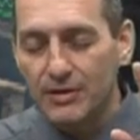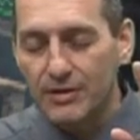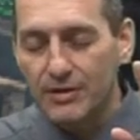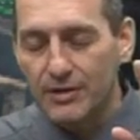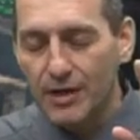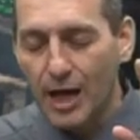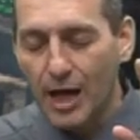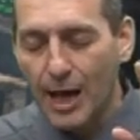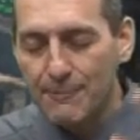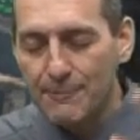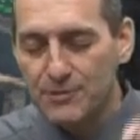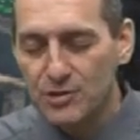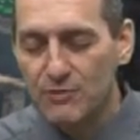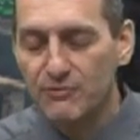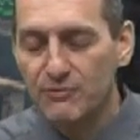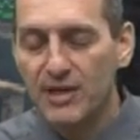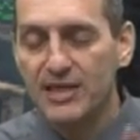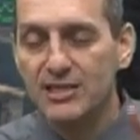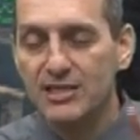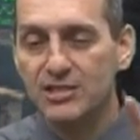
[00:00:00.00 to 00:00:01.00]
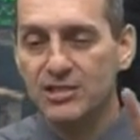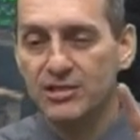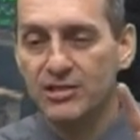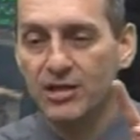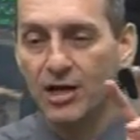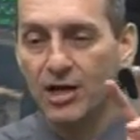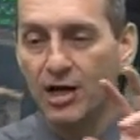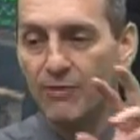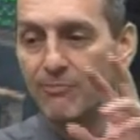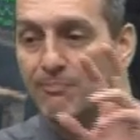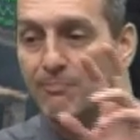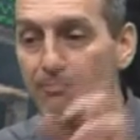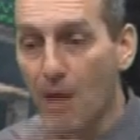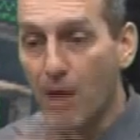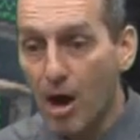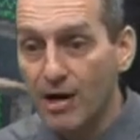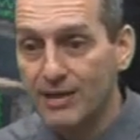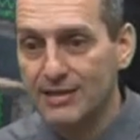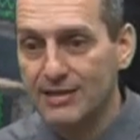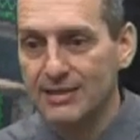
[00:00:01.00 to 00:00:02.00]
observation of
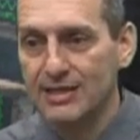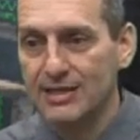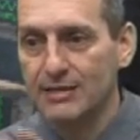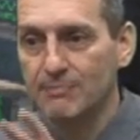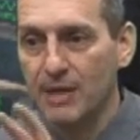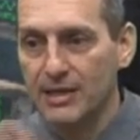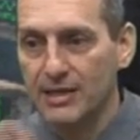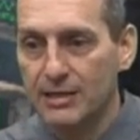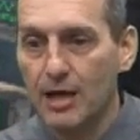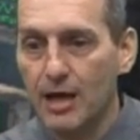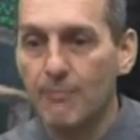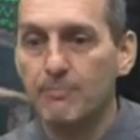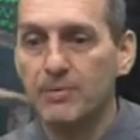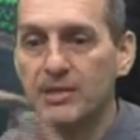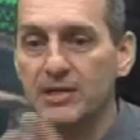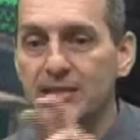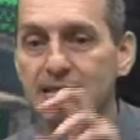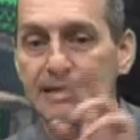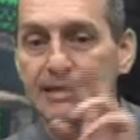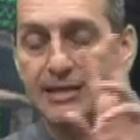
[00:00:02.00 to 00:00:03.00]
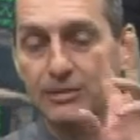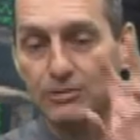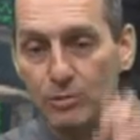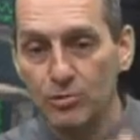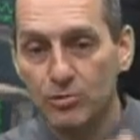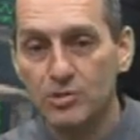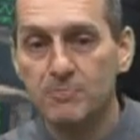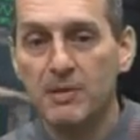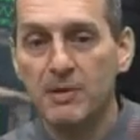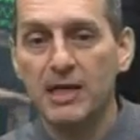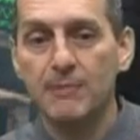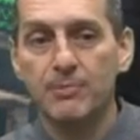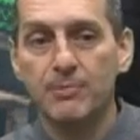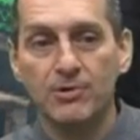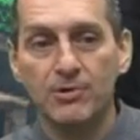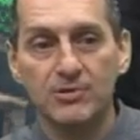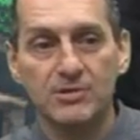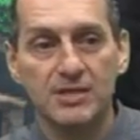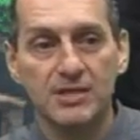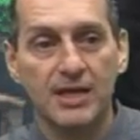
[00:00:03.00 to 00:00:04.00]
marketing by companies like
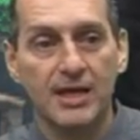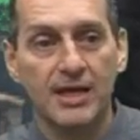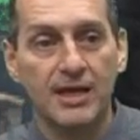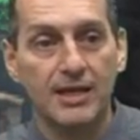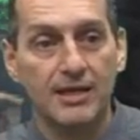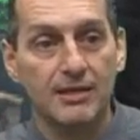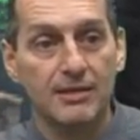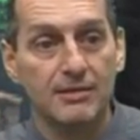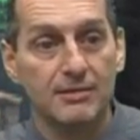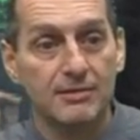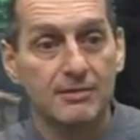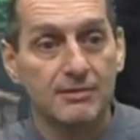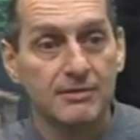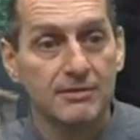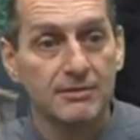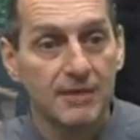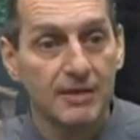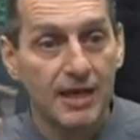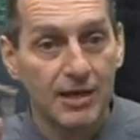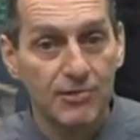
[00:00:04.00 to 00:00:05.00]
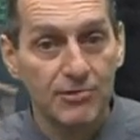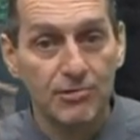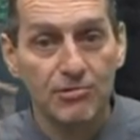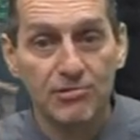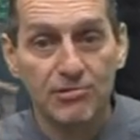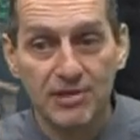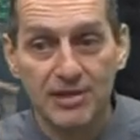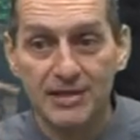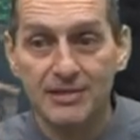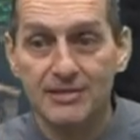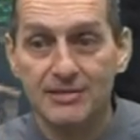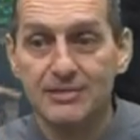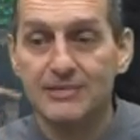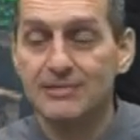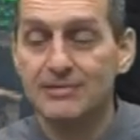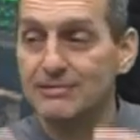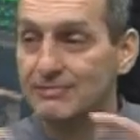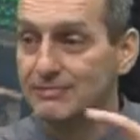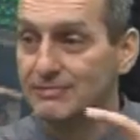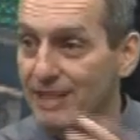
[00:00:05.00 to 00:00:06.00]
newspapers and other things
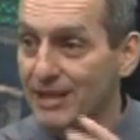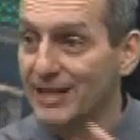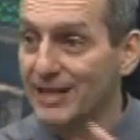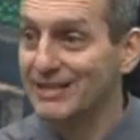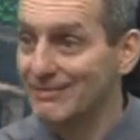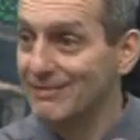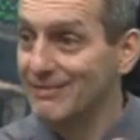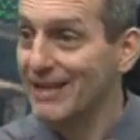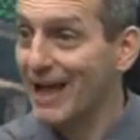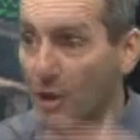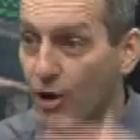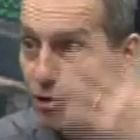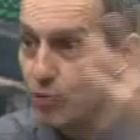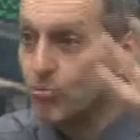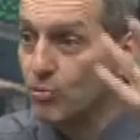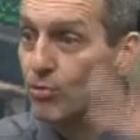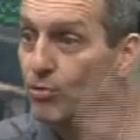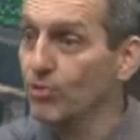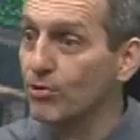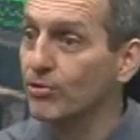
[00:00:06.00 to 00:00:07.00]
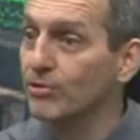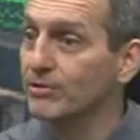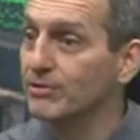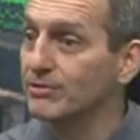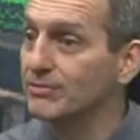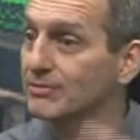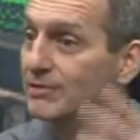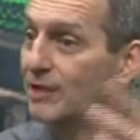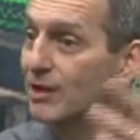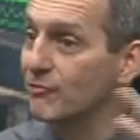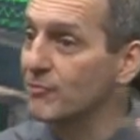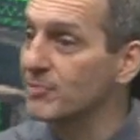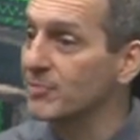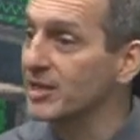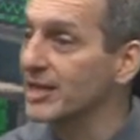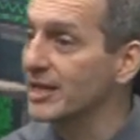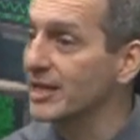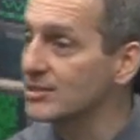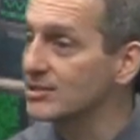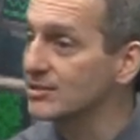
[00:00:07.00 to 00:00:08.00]
like Al Gore and government
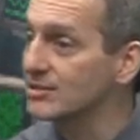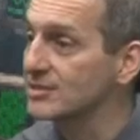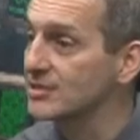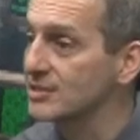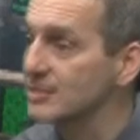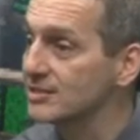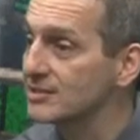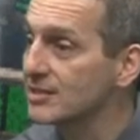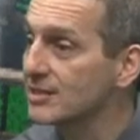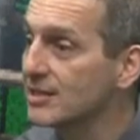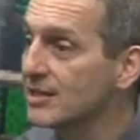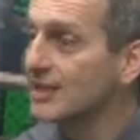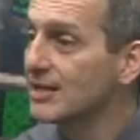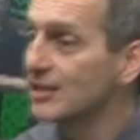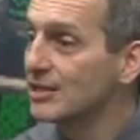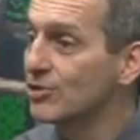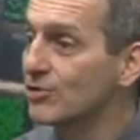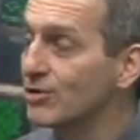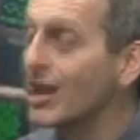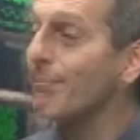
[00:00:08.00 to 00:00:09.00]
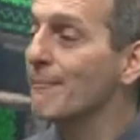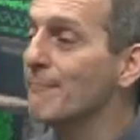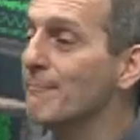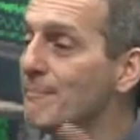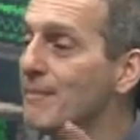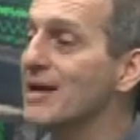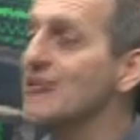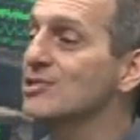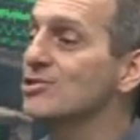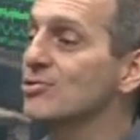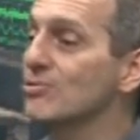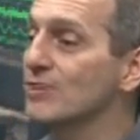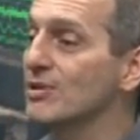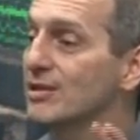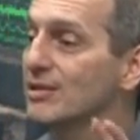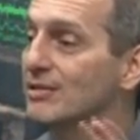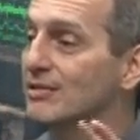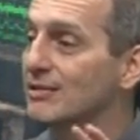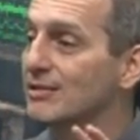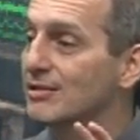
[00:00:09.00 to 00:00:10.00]
agencies. You're not
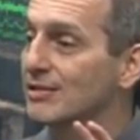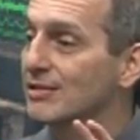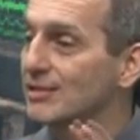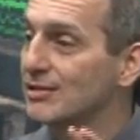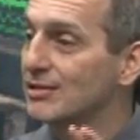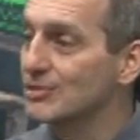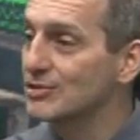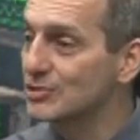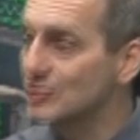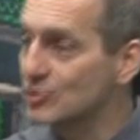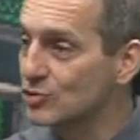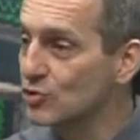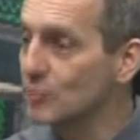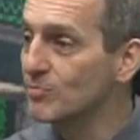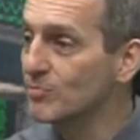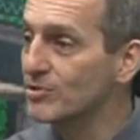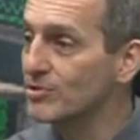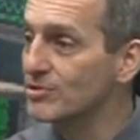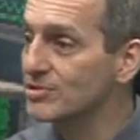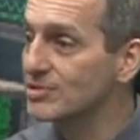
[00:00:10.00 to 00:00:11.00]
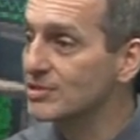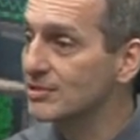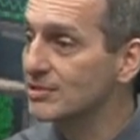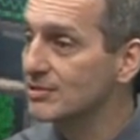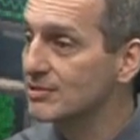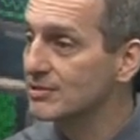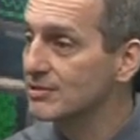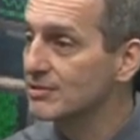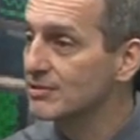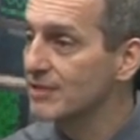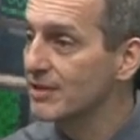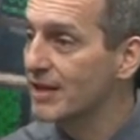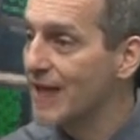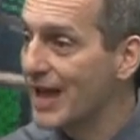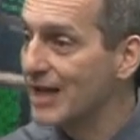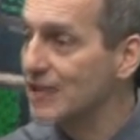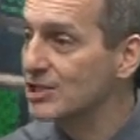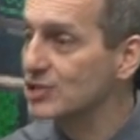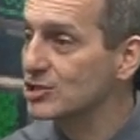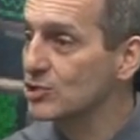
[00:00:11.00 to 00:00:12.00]
measuring consumers'
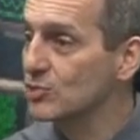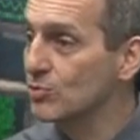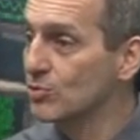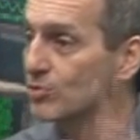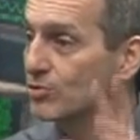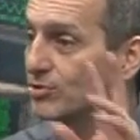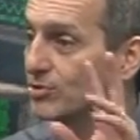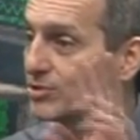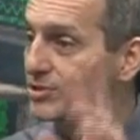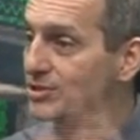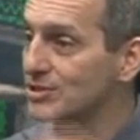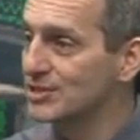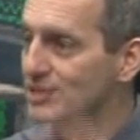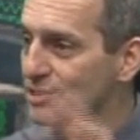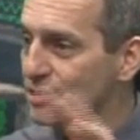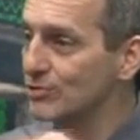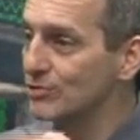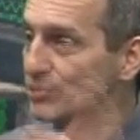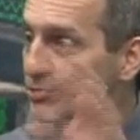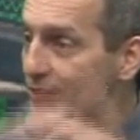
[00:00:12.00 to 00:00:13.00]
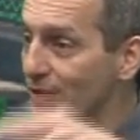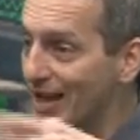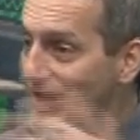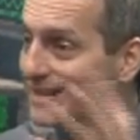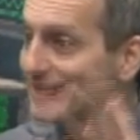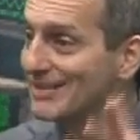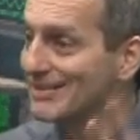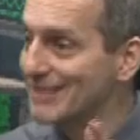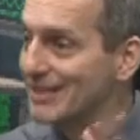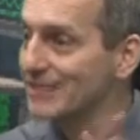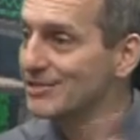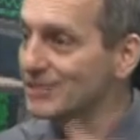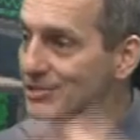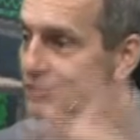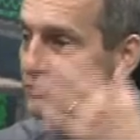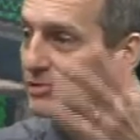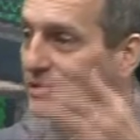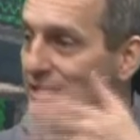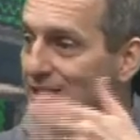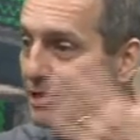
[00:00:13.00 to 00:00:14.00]
actual CO2 anything. It's
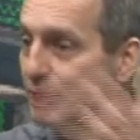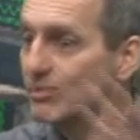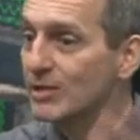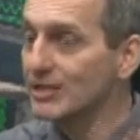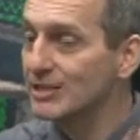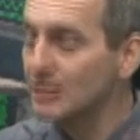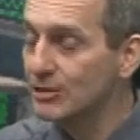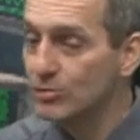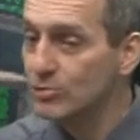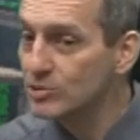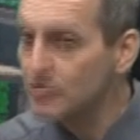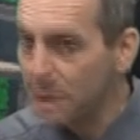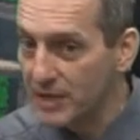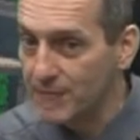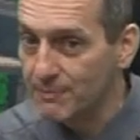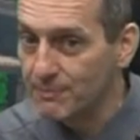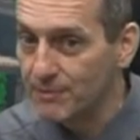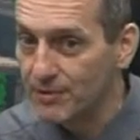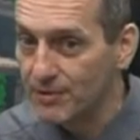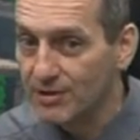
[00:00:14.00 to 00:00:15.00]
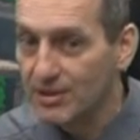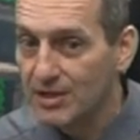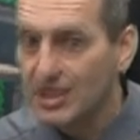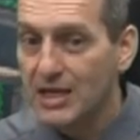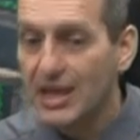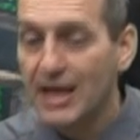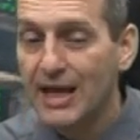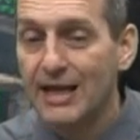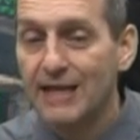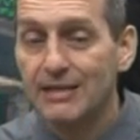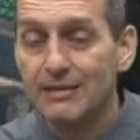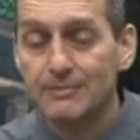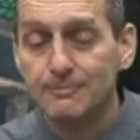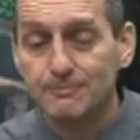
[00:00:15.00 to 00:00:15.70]
just, did they read the newspaper? And